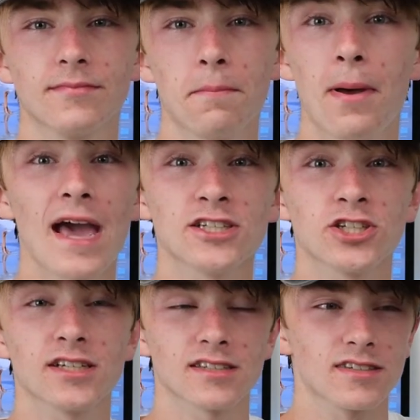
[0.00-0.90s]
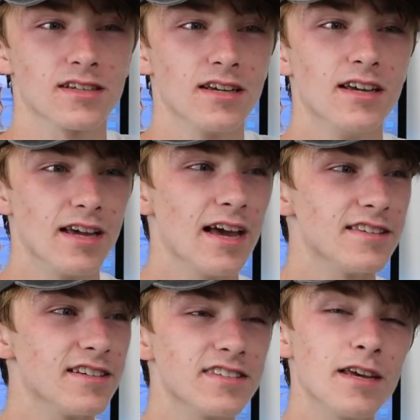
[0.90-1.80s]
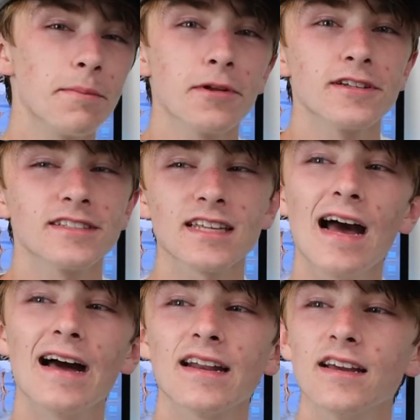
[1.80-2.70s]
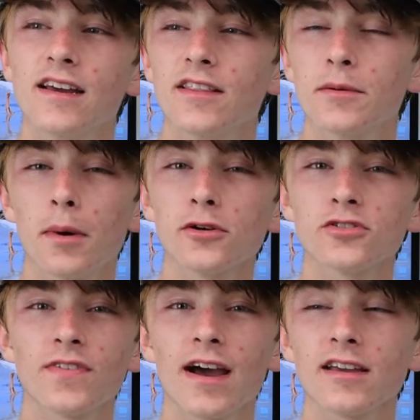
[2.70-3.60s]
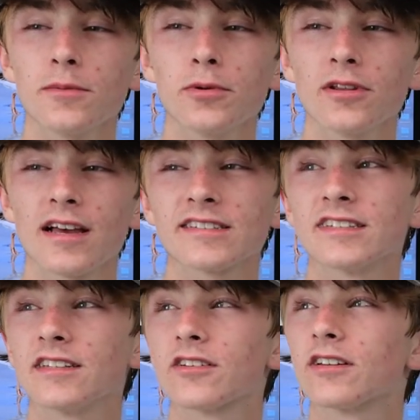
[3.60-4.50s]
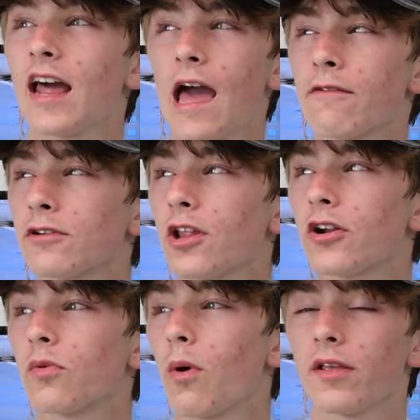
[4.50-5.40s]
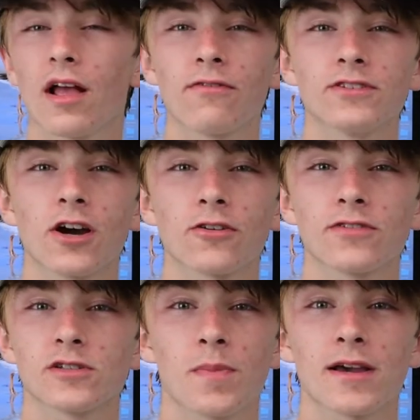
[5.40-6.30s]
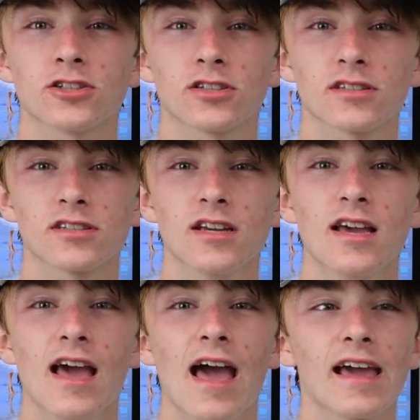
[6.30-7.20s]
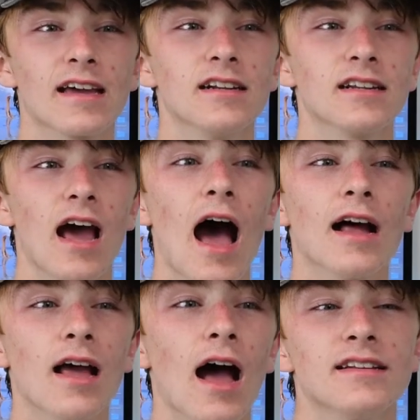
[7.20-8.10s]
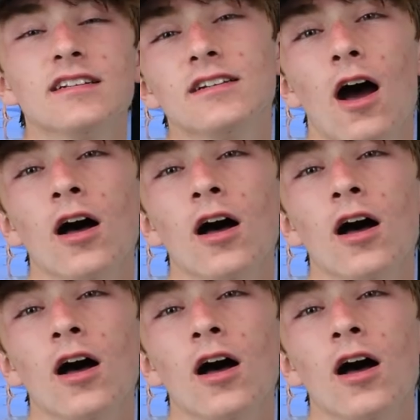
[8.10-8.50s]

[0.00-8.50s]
patience. It's as simple as that. The most valuable lesson you can ever learn in wildlife photography is patience. And I didn't